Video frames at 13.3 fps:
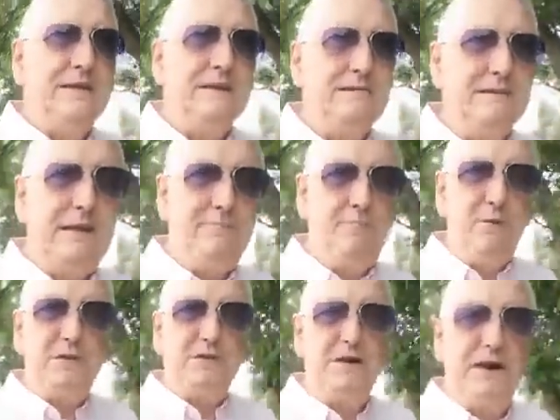you know,
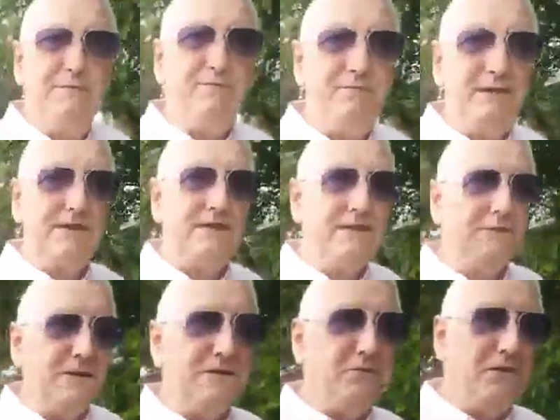have more time. And
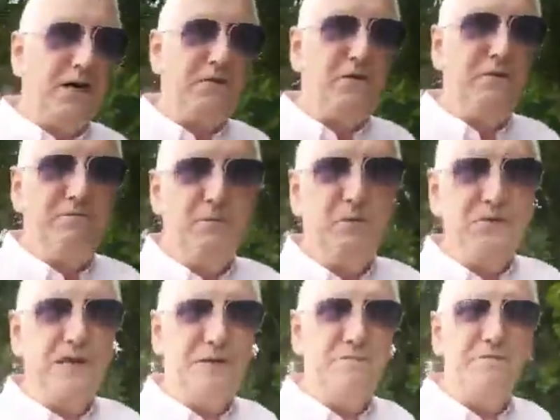she said, well, that's what I want,
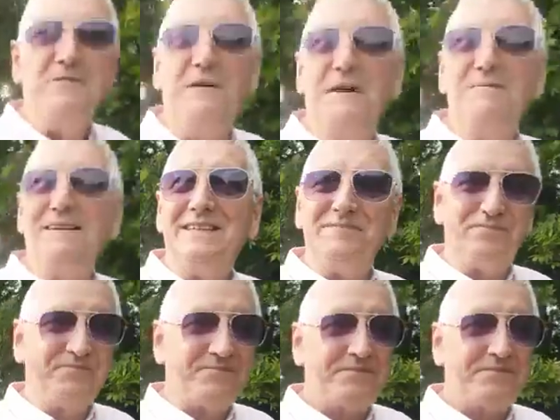more time with my family.